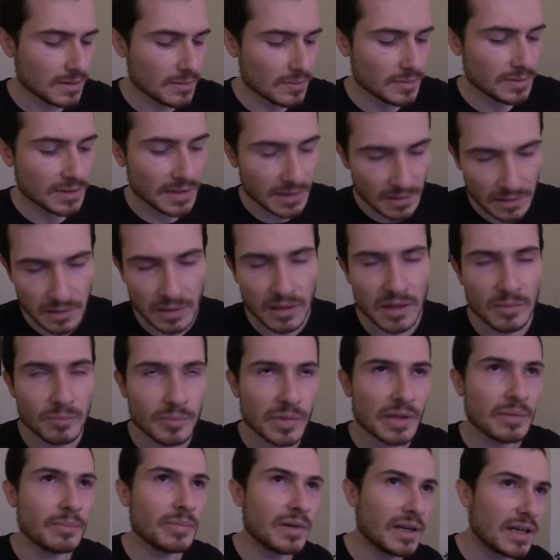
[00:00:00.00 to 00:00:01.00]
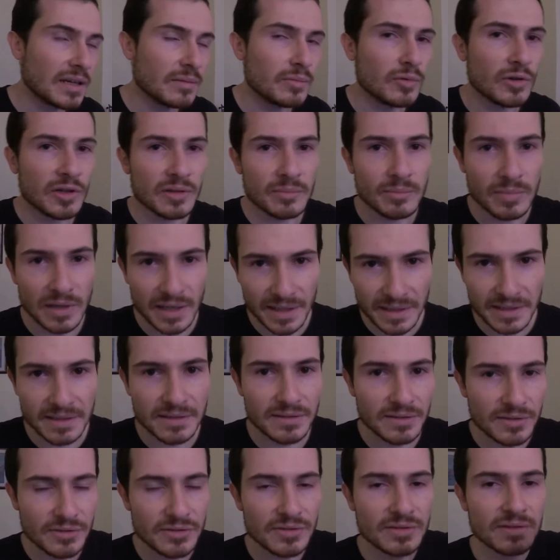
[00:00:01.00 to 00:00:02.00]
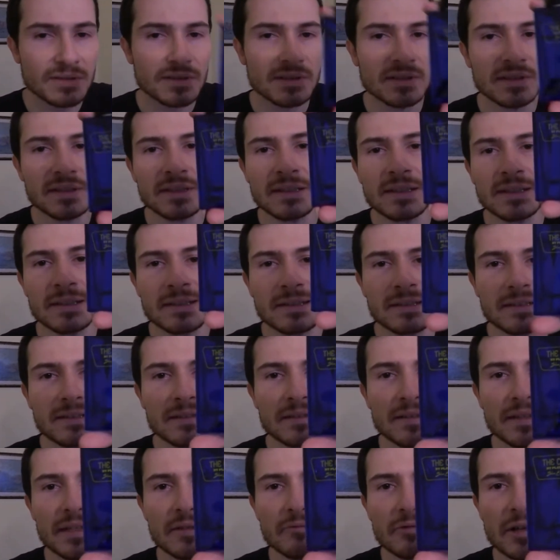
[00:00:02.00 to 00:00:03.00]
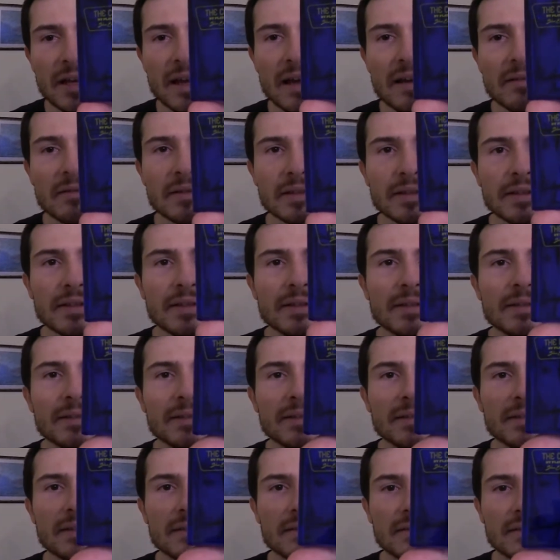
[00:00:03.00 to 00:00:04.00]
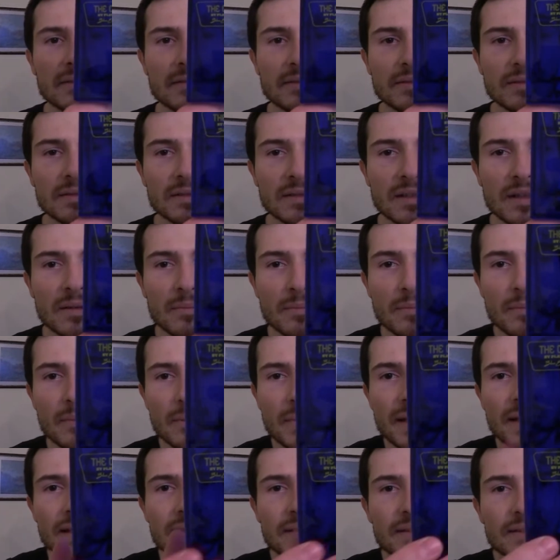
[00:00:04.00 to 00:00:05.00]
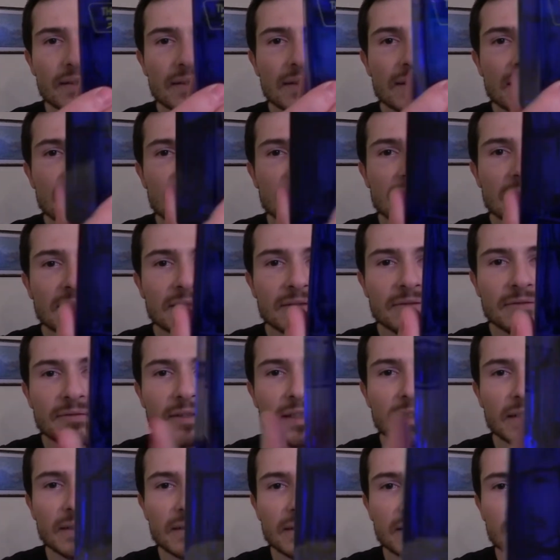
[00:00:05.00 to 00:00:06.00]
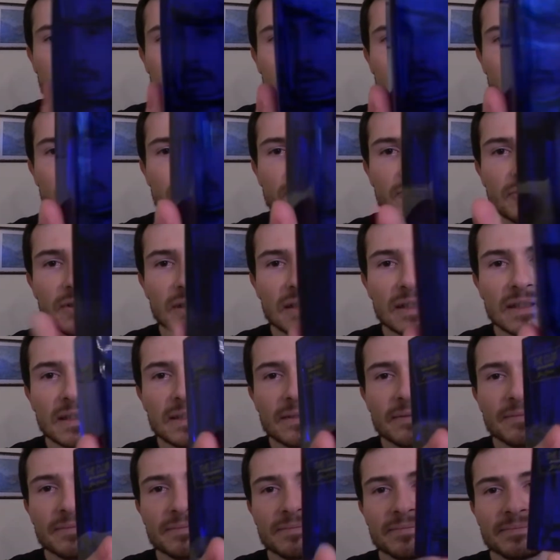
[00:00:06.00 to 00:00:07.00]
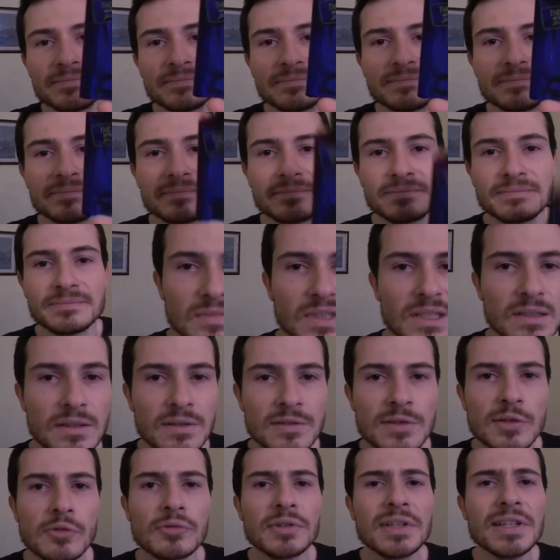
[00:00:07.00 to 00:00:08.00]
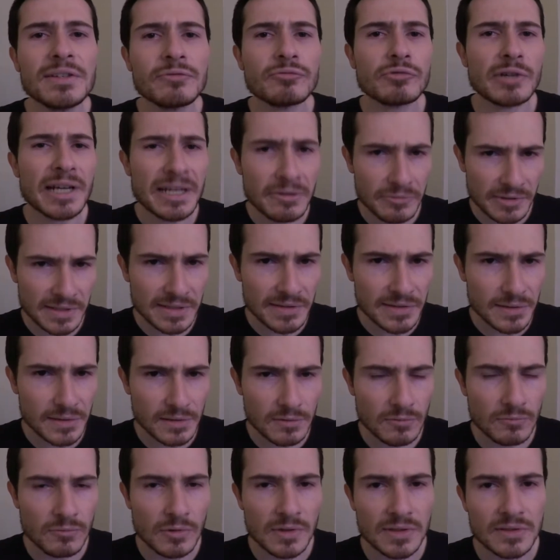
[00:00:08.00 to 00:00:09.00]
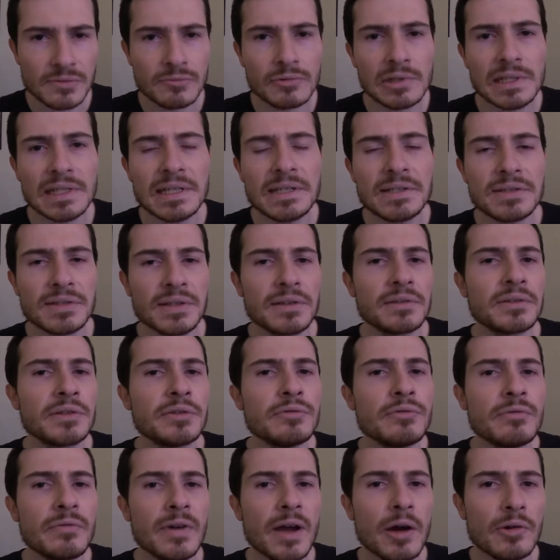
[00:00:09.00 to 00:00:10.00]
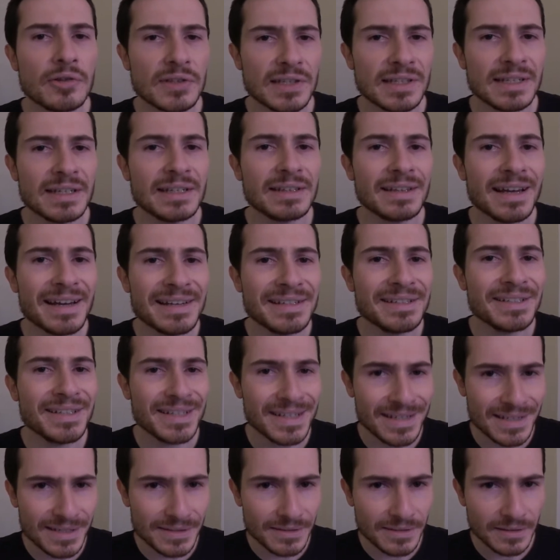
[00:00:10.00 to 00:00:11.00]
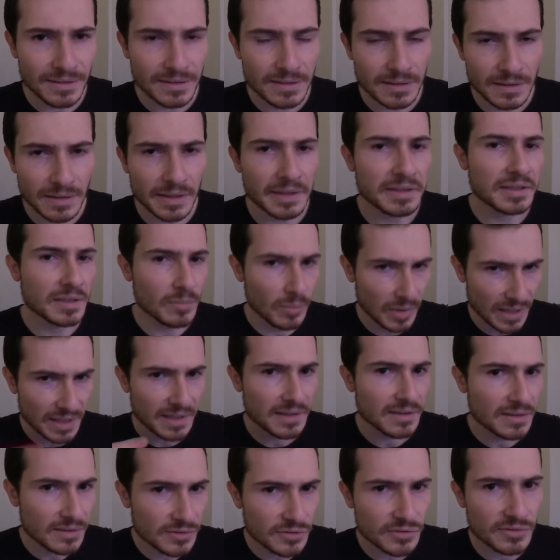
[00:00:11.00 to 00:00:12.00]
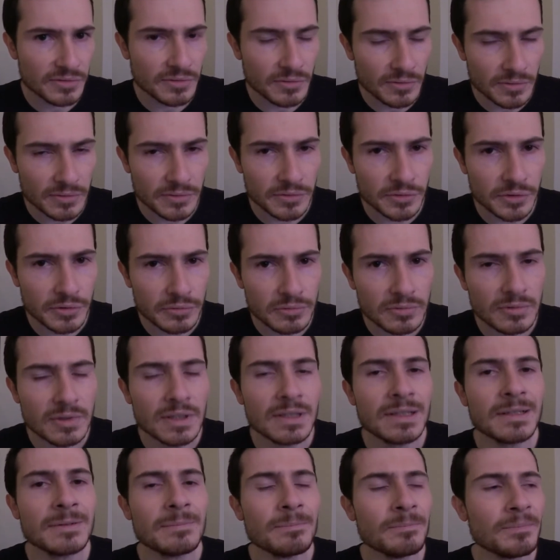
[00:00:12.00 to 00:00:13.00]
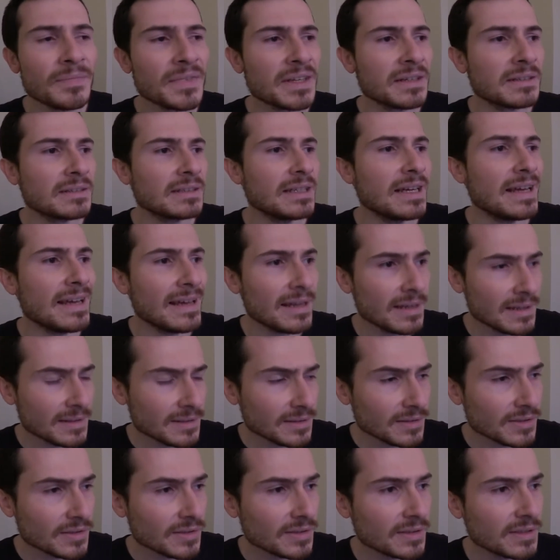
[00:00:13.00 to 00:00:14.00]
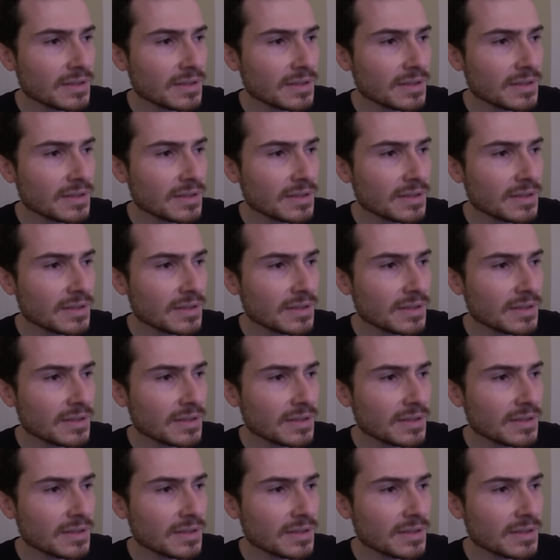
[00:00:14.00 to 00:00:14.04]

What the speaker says: the Club by Playboy Black Edition. And here we have it. Amazing thing, really. So this fragrance was released in 2019, like the Black Edition too, and